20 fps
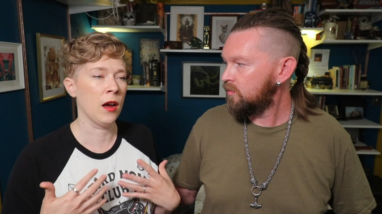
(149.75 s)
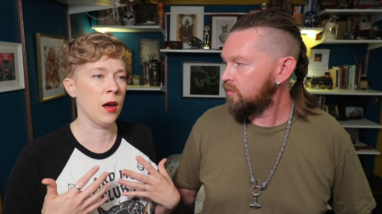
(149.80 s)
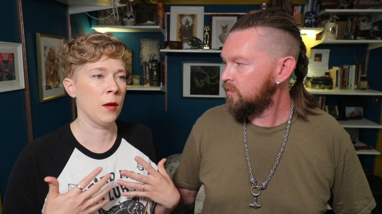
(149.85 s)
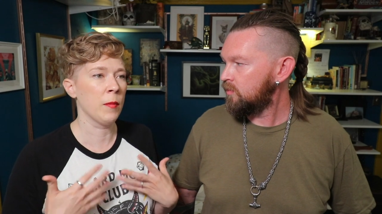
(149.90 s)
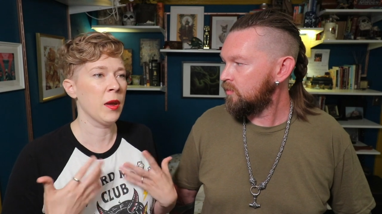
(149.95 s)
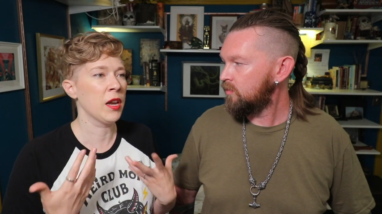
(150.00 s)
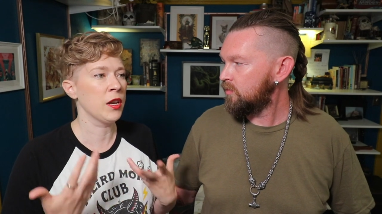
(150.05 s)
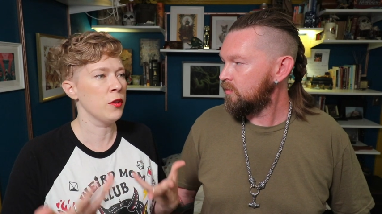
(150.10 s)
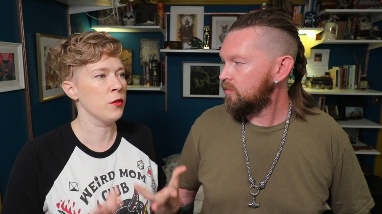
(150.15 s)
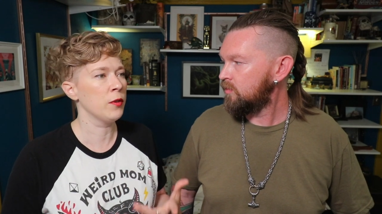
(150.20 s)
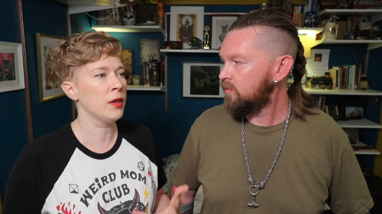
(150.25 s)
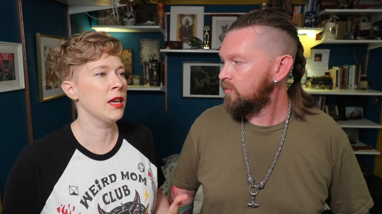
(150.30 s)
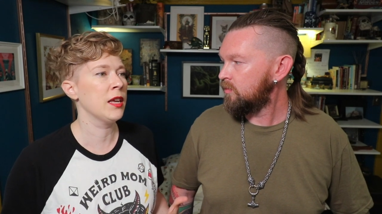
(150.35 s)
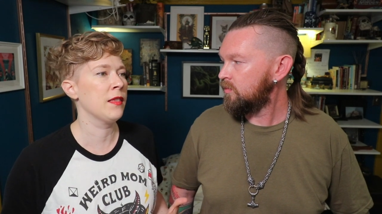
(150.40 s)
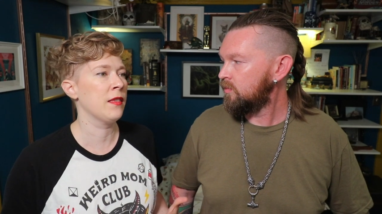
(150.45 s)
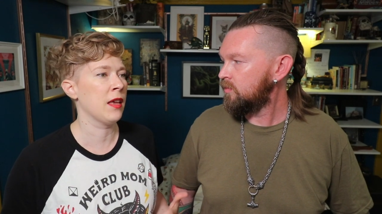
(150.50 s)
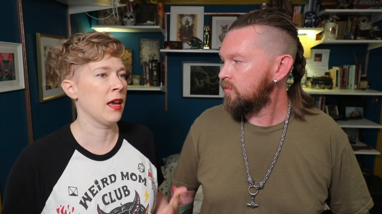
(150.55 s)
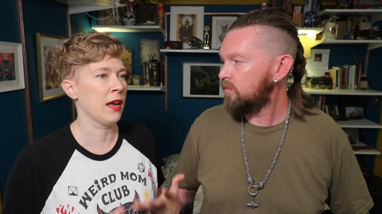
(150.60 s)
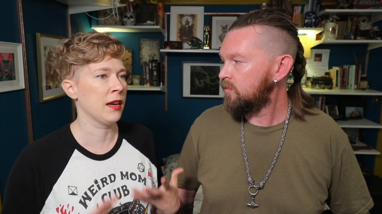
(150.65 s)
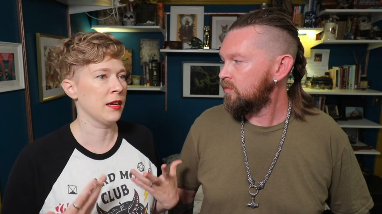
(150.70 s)
Speaker 1: um, and you
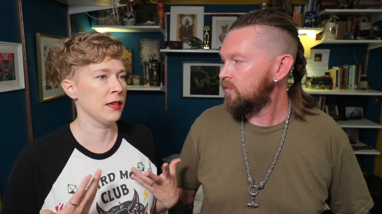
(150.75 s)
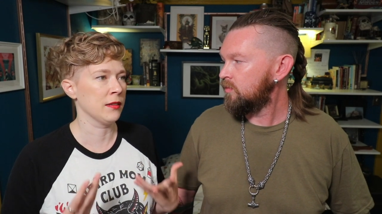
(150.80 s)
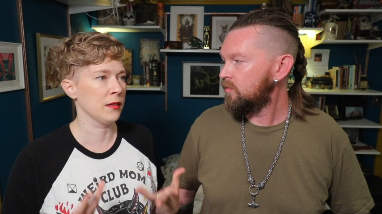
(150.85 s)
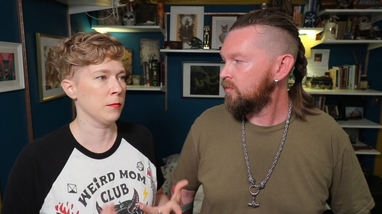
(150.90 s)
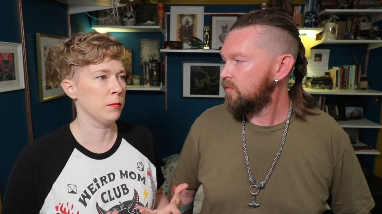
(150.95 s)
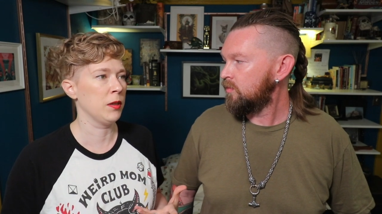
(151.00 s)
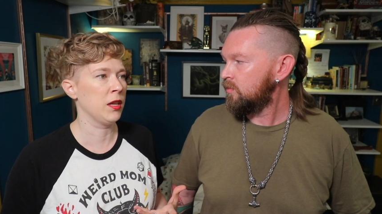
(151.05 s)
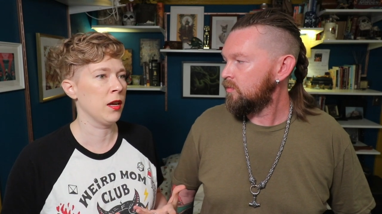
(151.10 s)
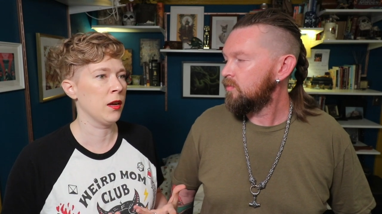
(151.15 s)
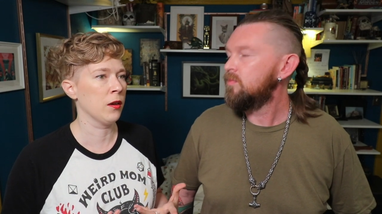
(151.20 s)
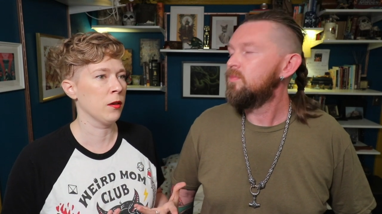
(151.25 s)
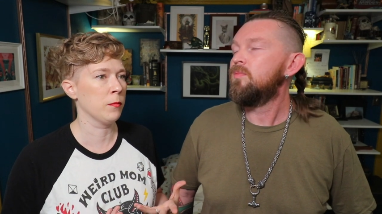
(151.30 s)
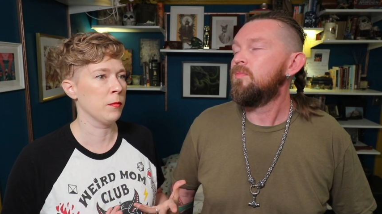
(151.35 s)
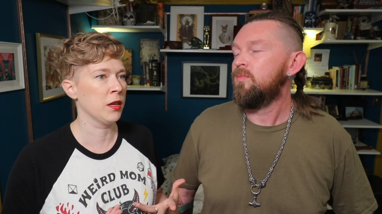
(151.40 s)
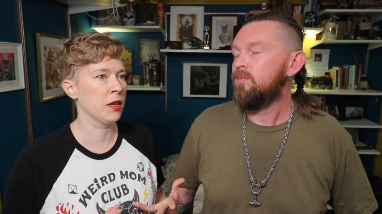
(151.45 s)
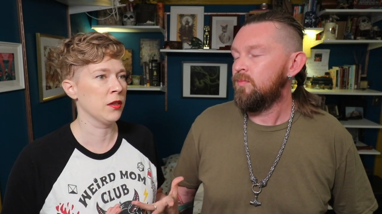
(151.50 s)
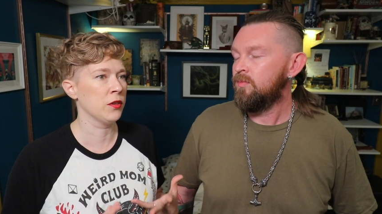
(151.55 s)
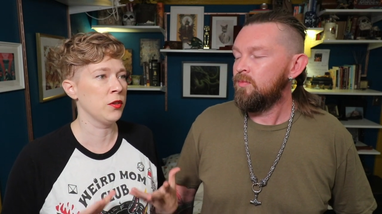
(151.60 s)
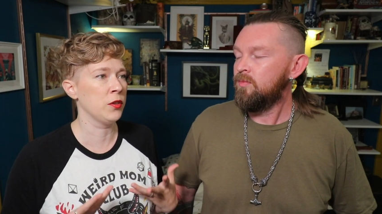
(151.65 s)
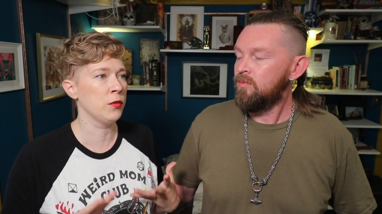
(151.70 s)
get that as a player
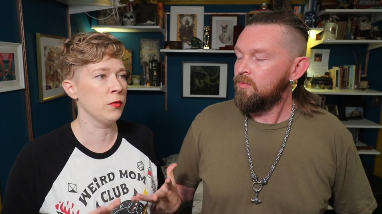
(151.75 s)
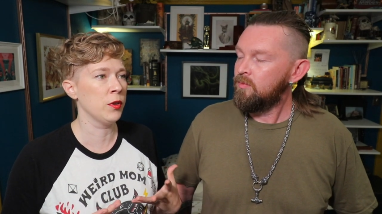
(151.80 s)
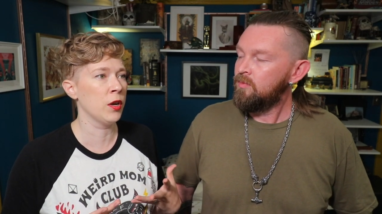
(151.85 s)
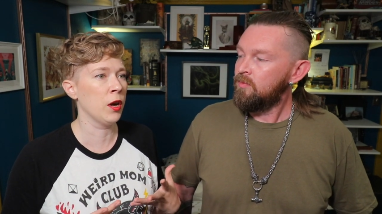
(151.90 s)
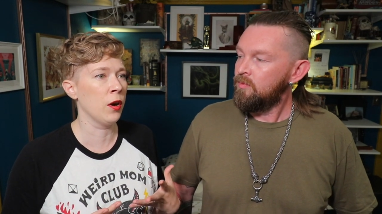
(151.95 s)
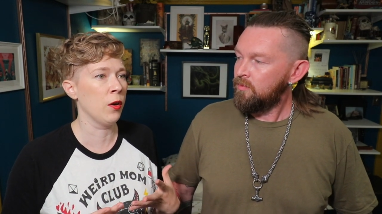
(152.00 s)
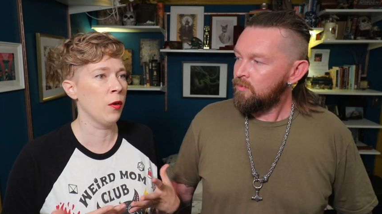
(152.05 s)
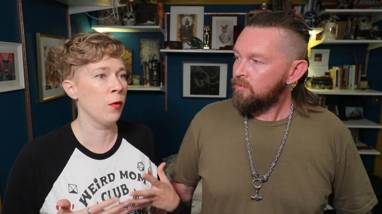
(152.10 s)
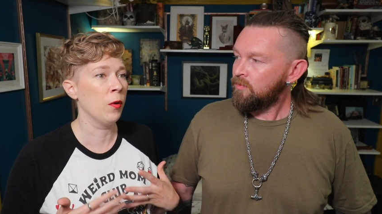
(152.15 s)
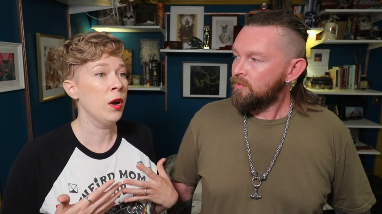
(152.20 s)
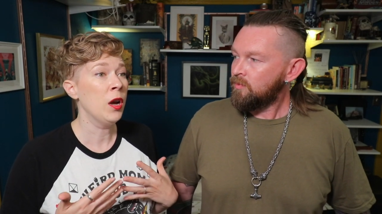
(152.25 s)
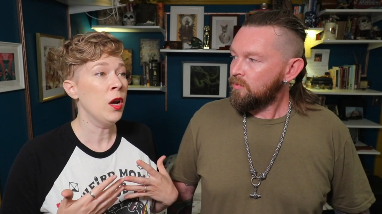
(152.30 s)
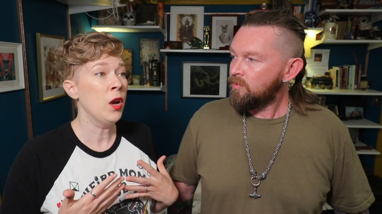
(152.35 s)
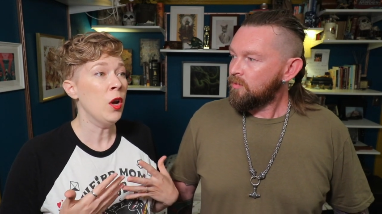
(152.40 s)
because you know